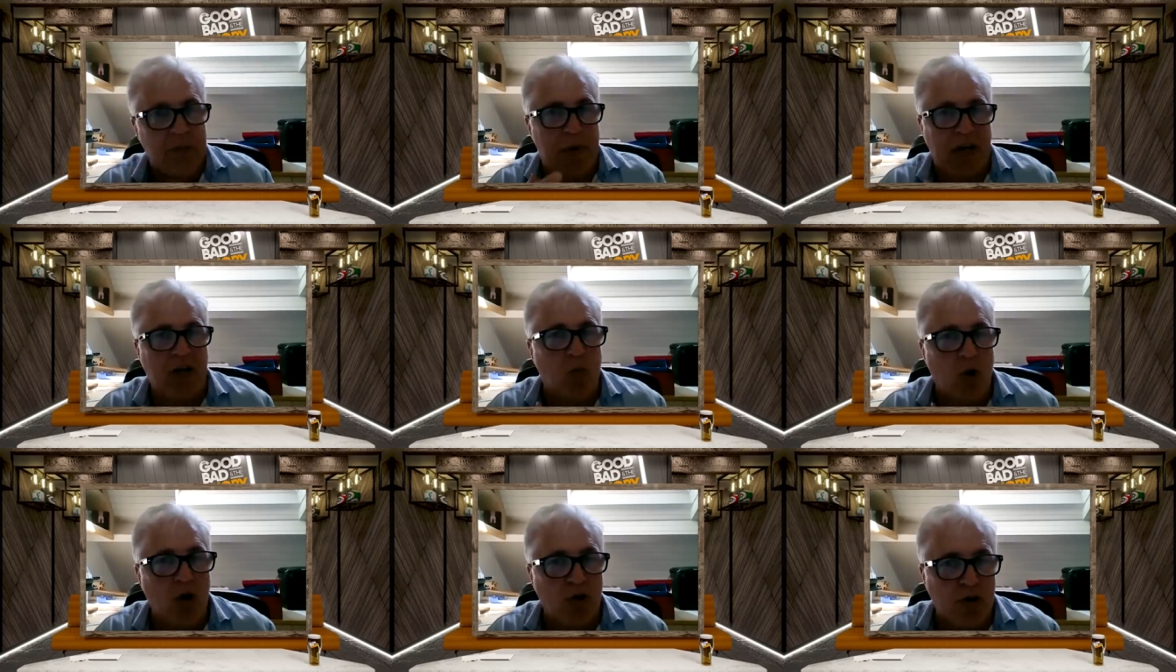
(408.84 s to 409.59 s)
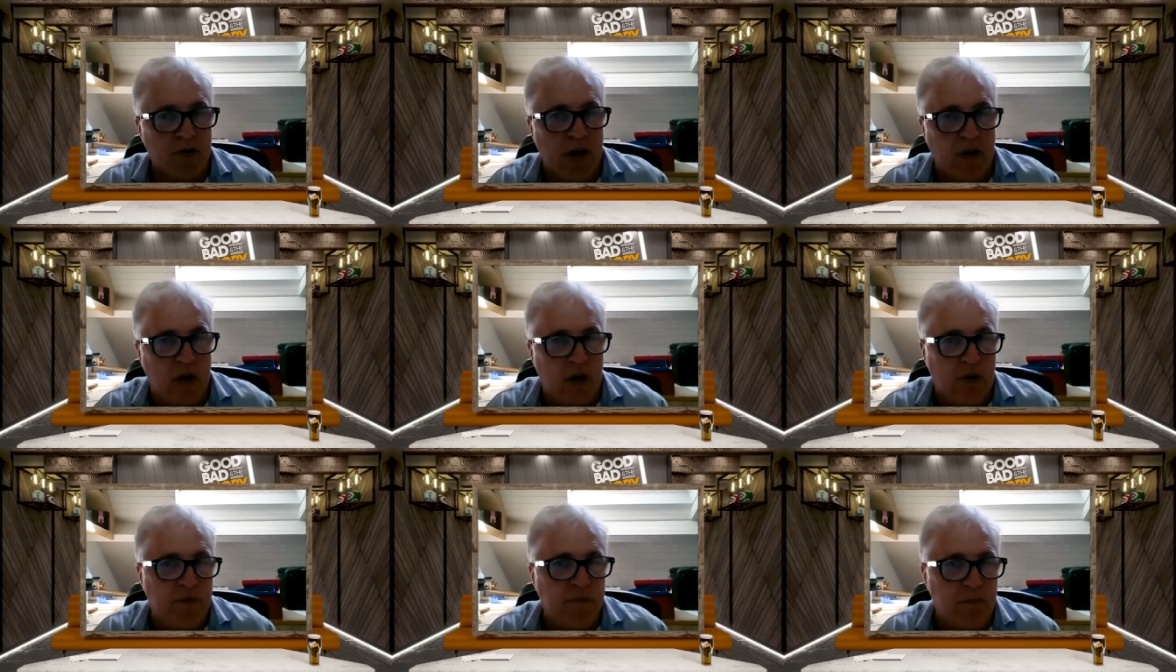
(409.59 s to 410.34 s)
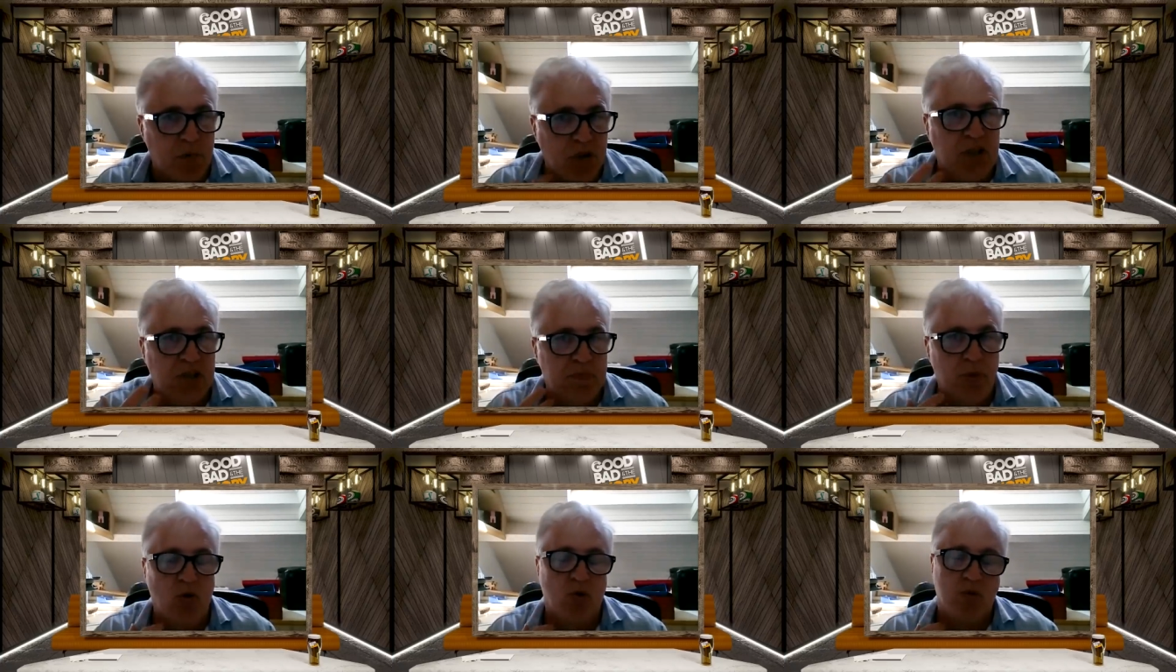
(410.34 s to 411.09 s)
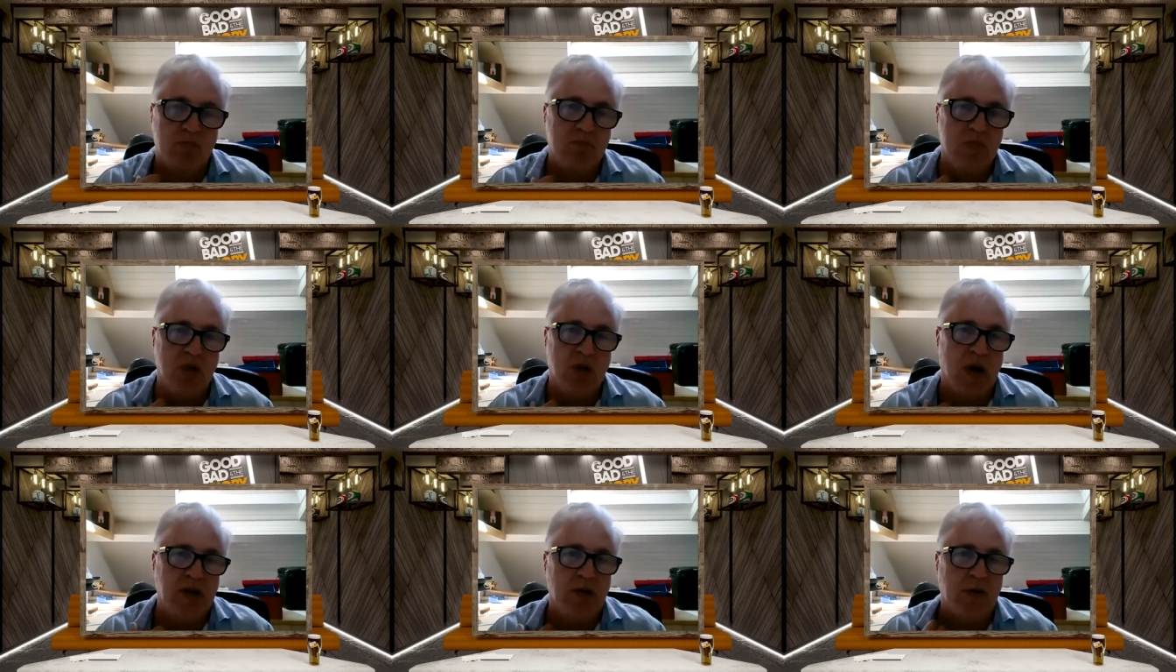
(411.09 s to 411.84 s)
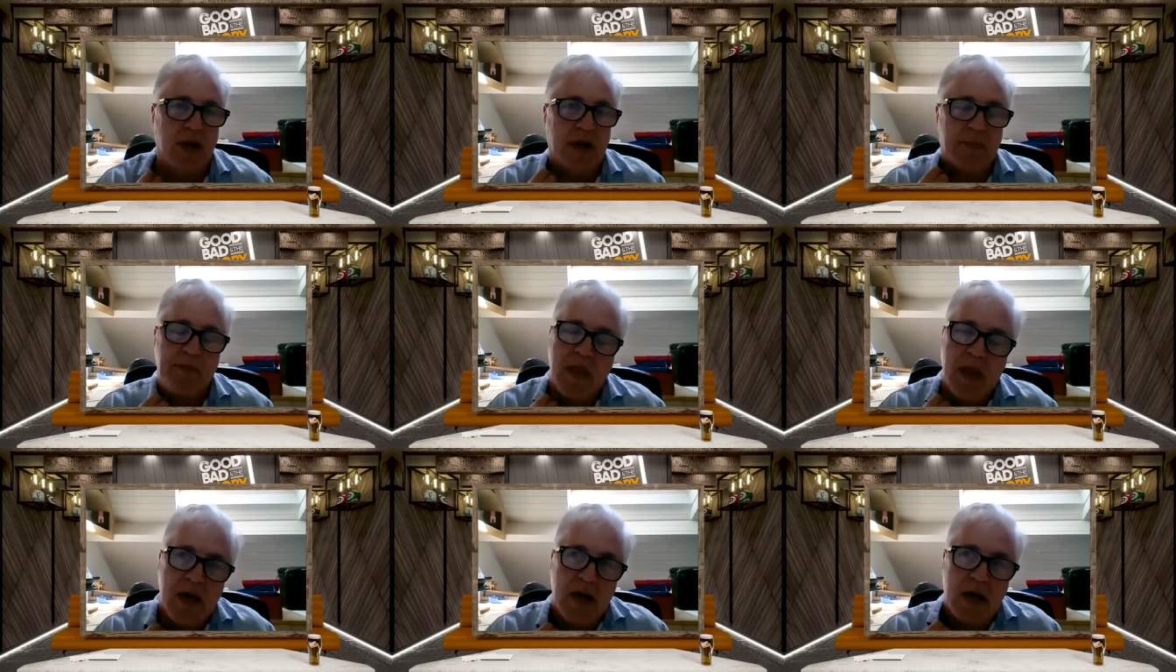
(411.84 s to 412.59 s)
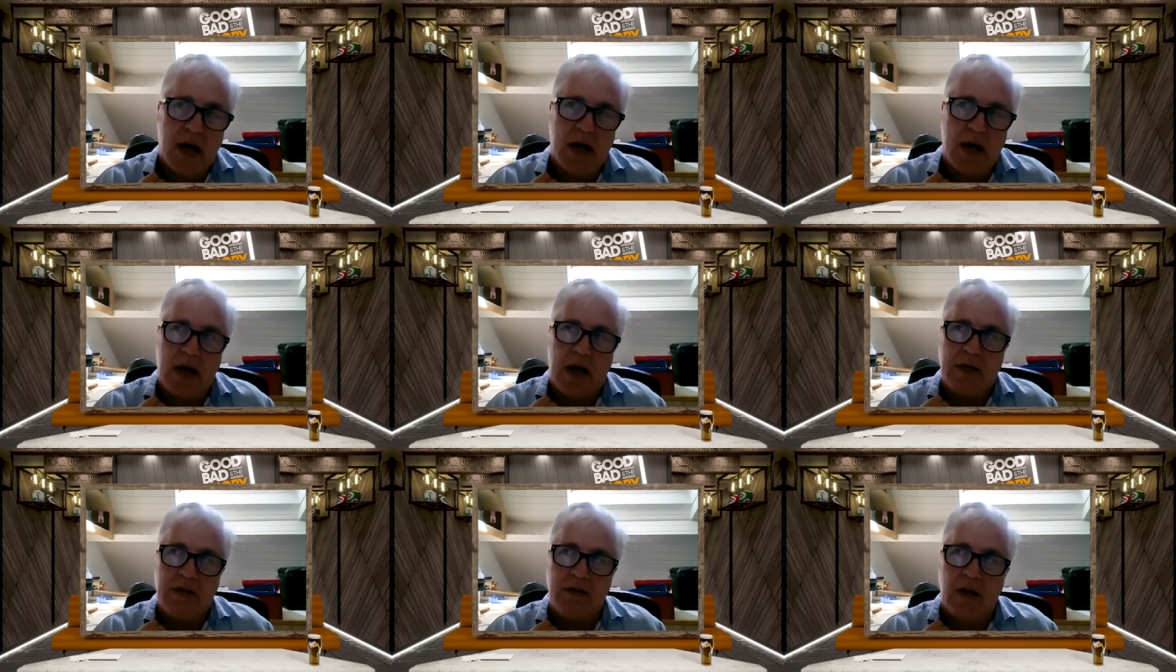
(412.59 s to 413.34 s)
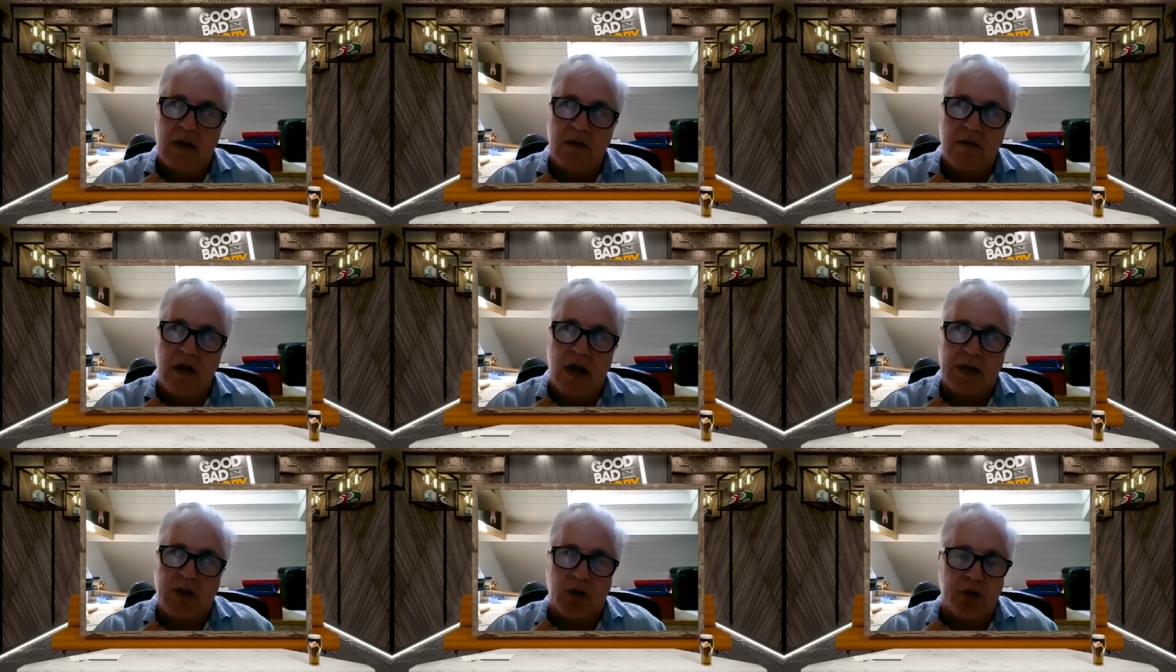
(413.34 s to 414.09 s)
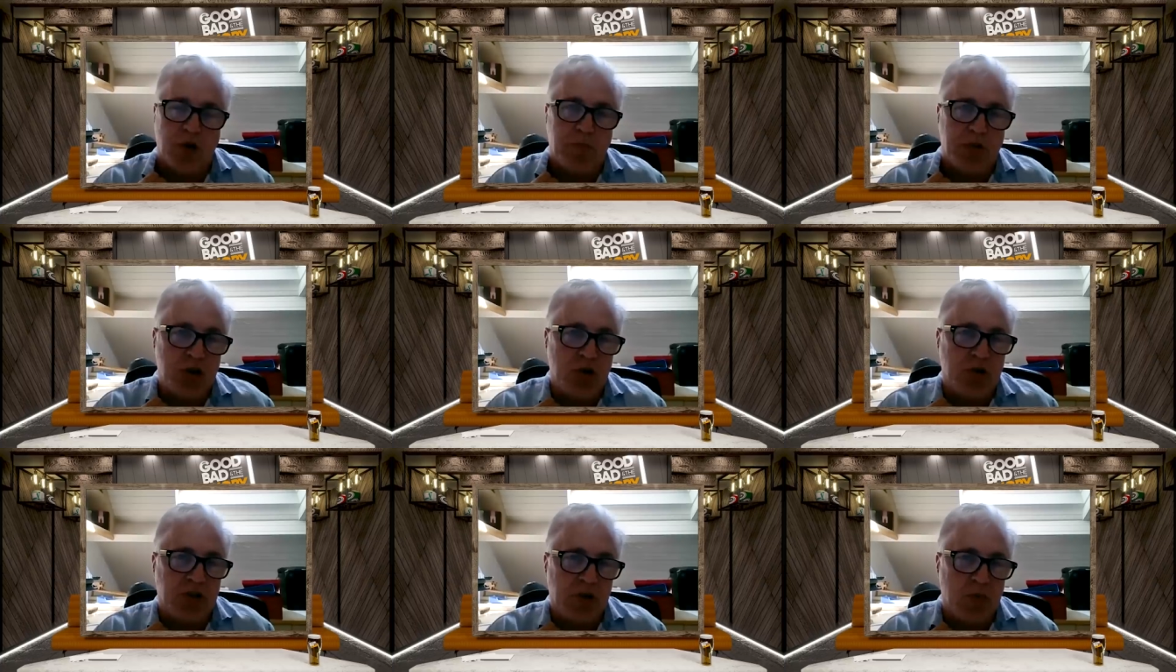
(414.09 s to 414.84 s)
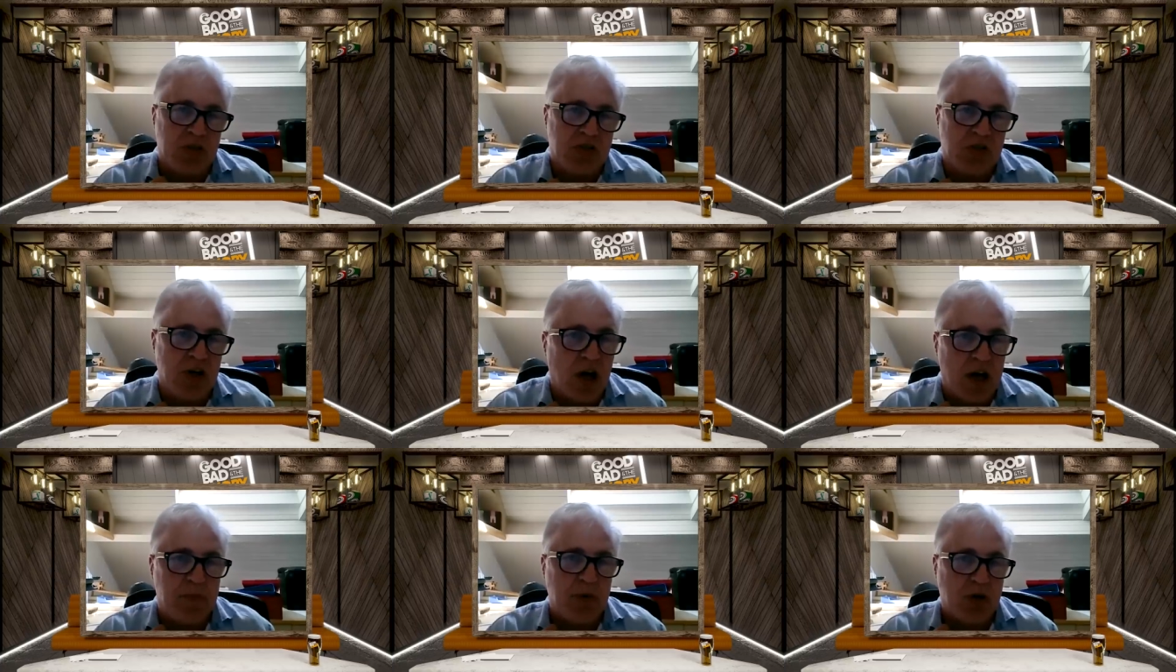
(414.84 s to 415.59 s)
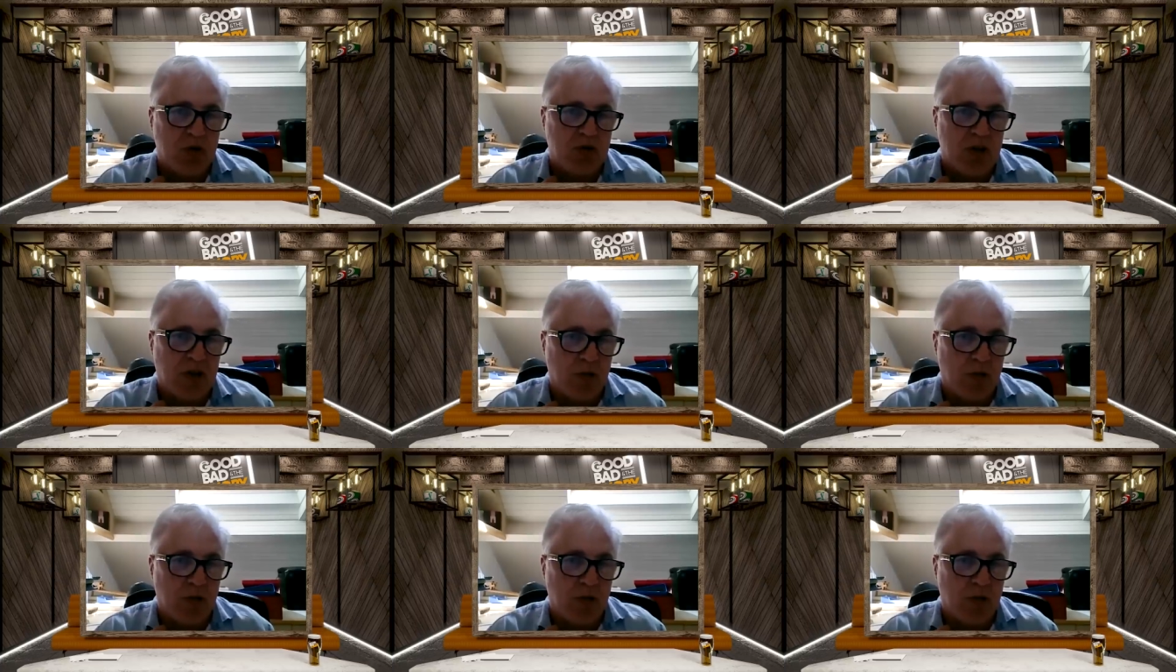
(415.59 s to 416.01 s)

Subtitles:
the bigger world of British sport. You know, I know that. And I got an opportunity with Sky because they